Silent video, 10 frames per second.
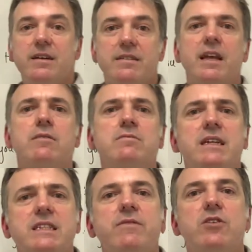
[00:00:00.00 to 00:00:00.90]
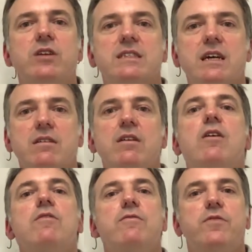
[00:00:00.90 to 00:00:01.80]
Now, let's have a look at our
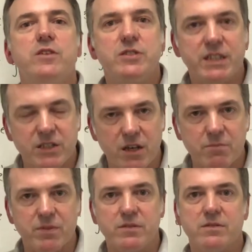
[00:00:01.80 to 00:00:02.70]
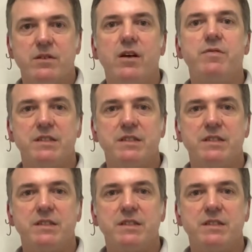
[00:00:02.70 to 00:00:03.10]
first example of the